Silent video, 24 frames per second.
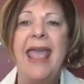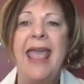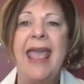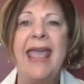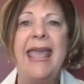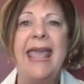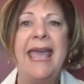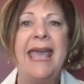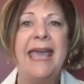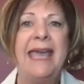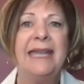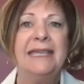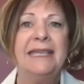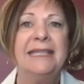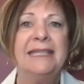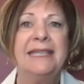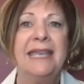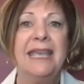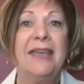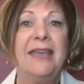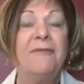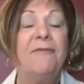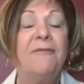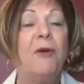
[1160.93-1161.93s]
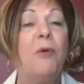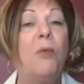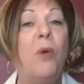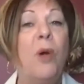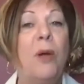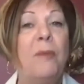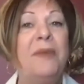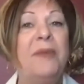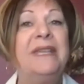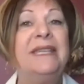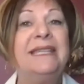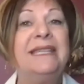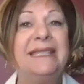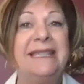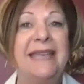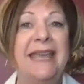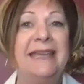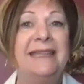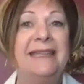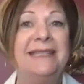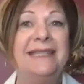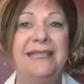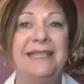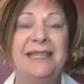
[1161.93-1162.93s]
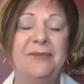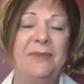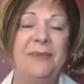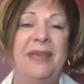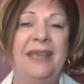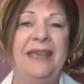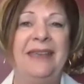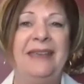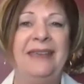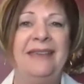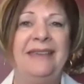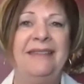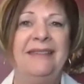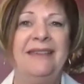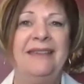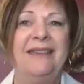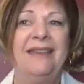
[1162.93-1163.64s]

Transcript: And if a woman says to me,